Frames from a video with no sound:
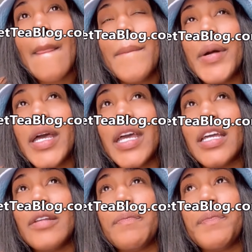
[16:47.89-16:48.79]

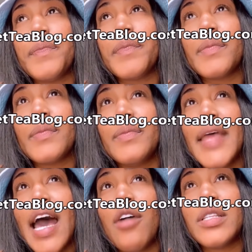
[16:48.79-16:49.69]
But
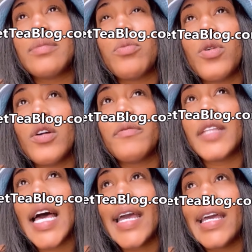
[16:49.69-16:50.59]
now it's more of
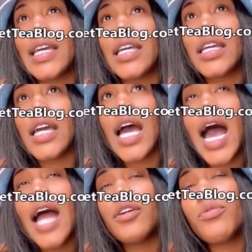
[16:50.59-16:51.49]
like
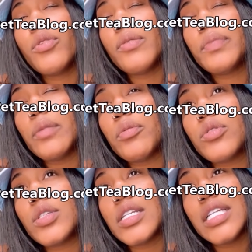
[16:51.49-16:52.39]
I don't want
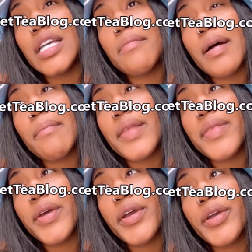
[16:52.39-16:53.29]
people to DM my
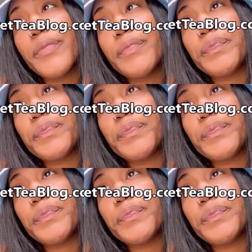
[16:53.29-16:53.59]
mother